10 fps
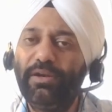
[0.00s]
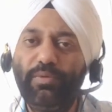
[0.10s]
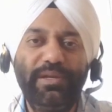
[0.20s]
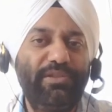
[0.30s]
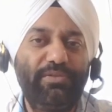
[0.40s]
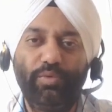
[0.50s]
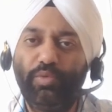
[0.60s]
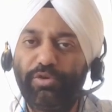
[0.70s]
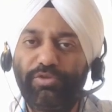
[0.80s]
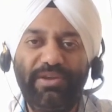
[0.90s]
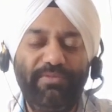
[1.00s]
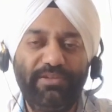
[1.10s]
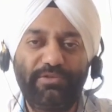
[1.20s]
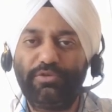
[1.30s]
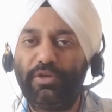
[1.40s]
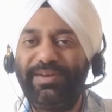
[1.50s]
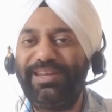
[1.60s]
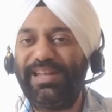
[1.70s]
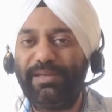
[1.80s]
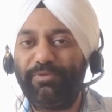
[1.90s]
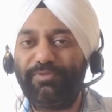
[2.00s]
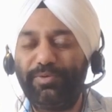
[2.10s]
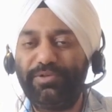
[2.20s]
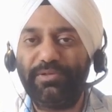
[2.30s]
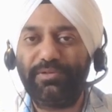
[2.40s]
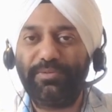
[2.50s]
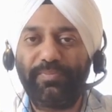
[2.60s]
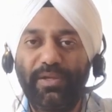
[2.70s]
There are only two or three ways to solve any type of question.